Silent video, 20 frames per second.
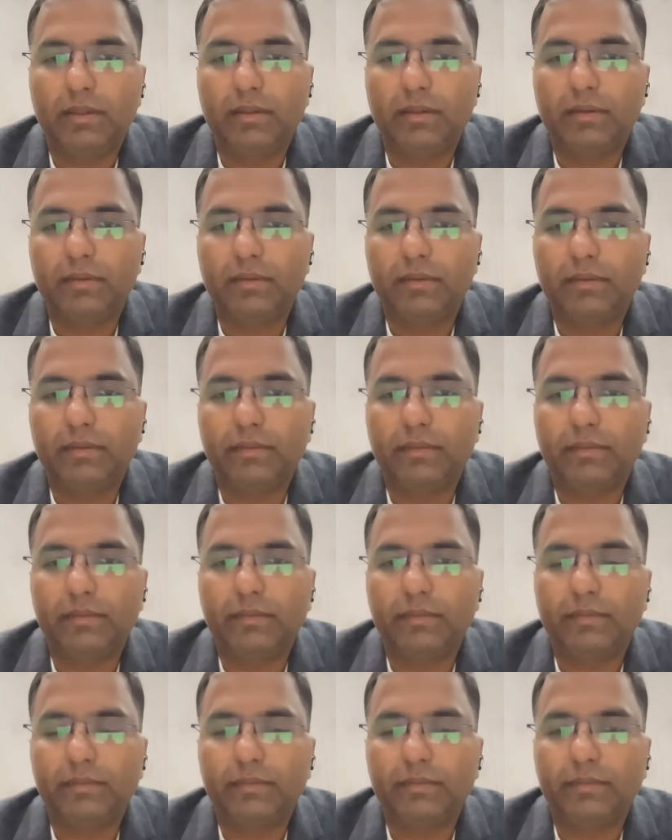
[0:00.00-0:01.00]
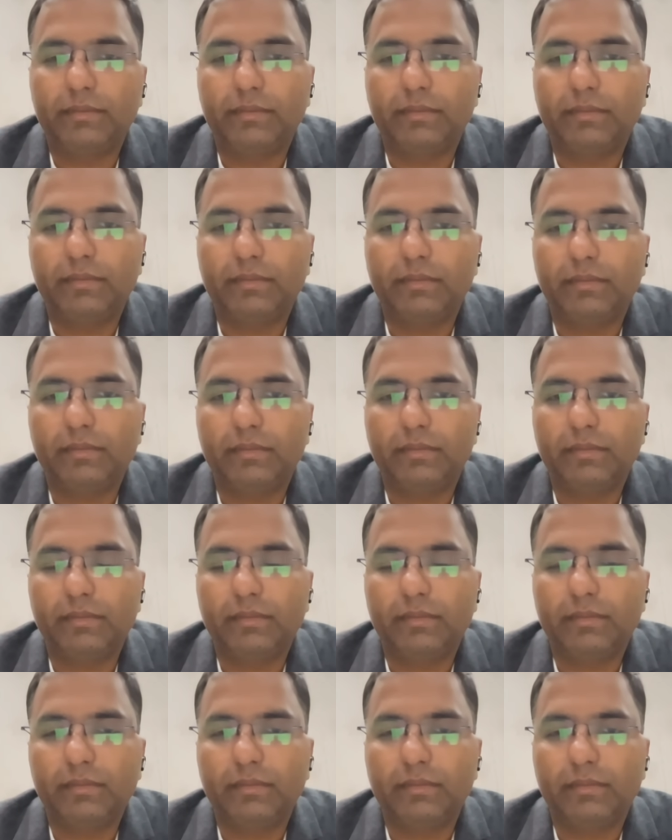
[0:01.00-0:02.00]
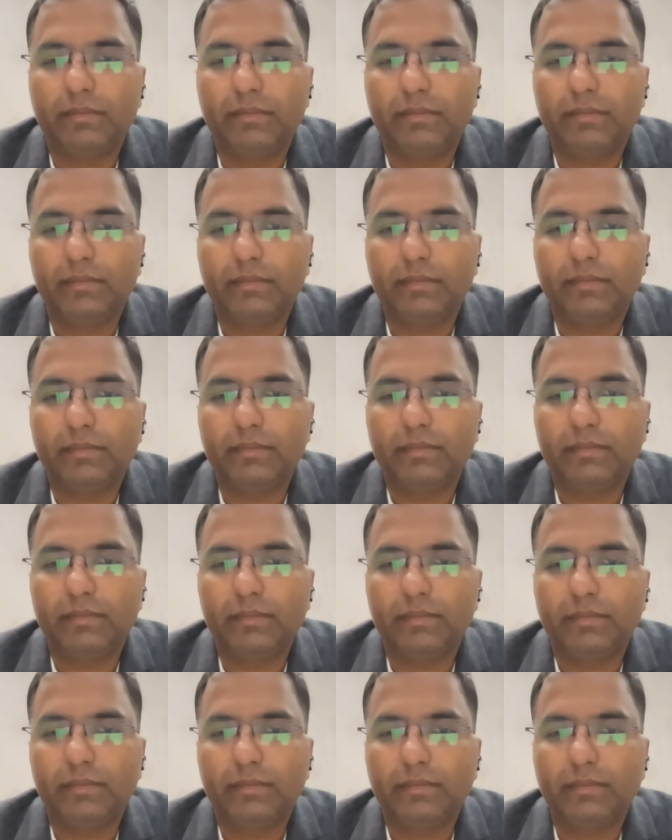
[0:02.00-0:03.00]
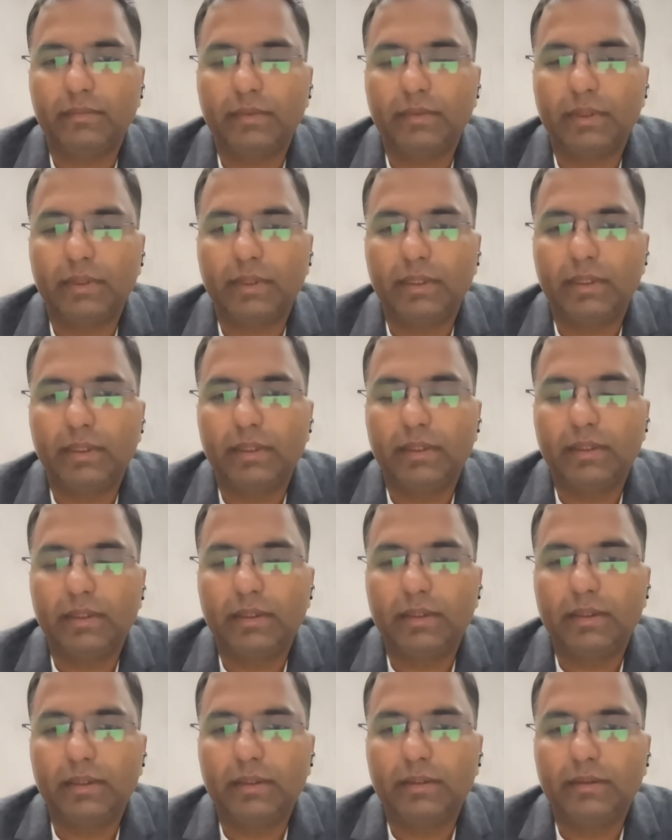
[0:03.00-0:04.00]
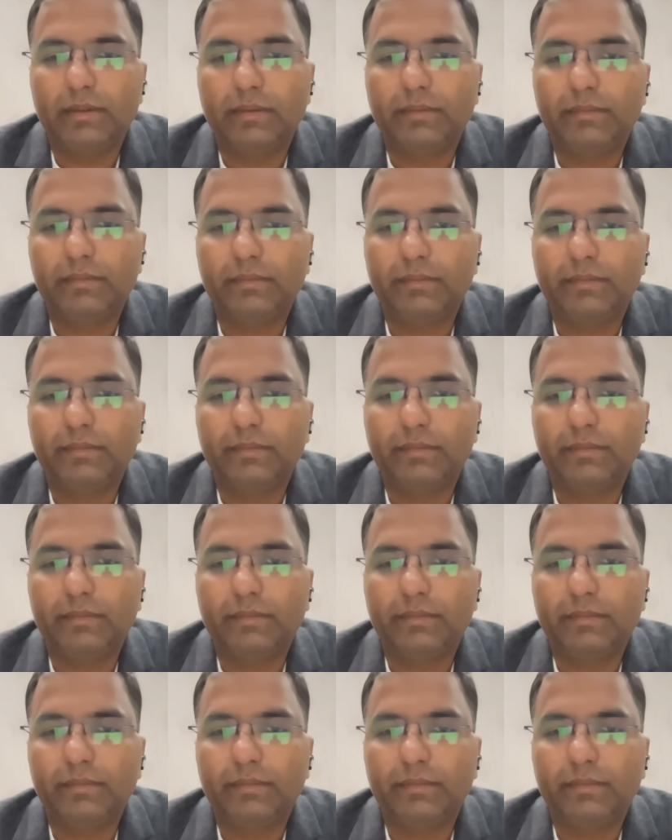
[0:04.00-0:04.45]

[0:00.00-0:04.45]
[no speech]